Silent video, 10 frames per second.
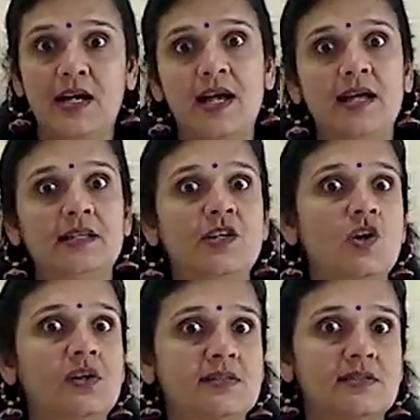And
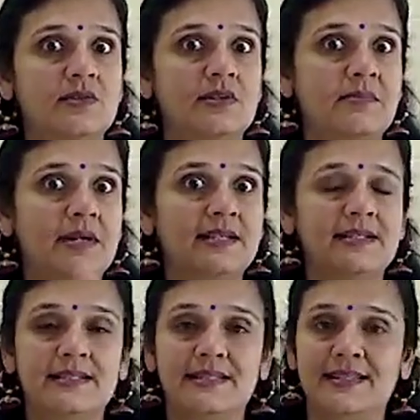he also
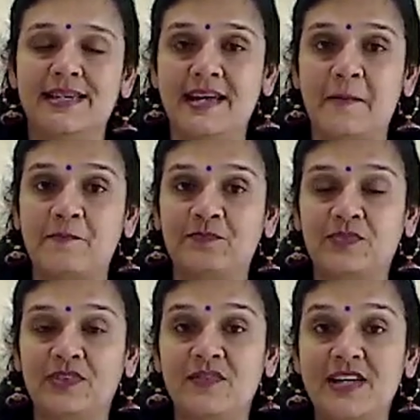reminded the king.
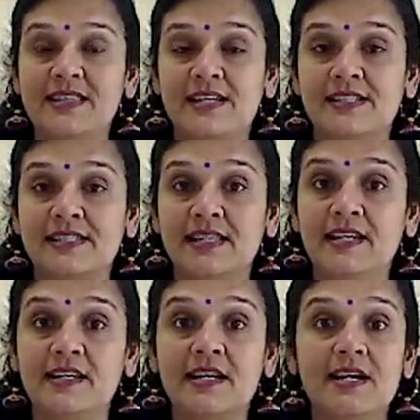The Vetal
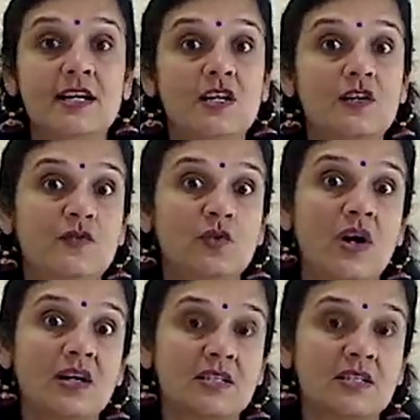said, If you